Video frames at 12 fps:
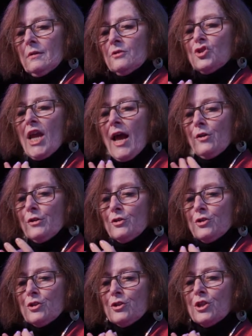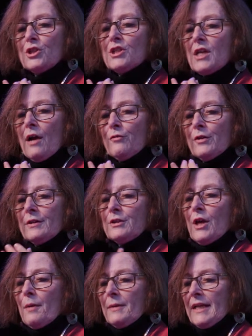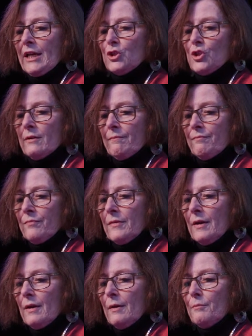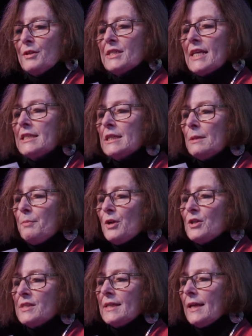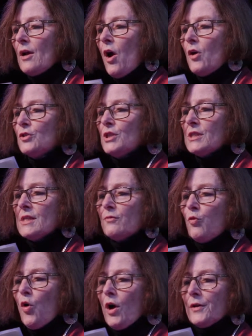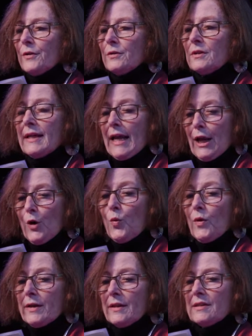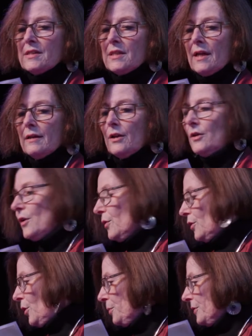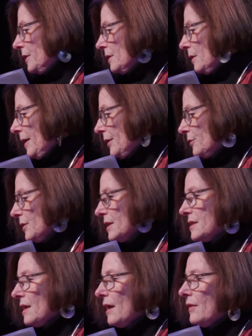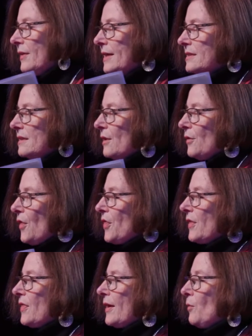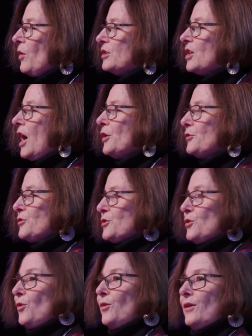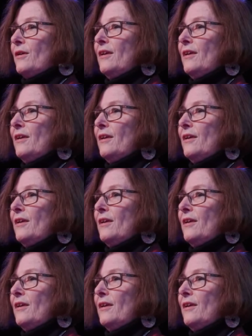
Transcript: challenge to sovereign domination, precisely because the ecologies of water, like air, wind, and sun, know no political boundaries. And that's another thing that I want to underscore.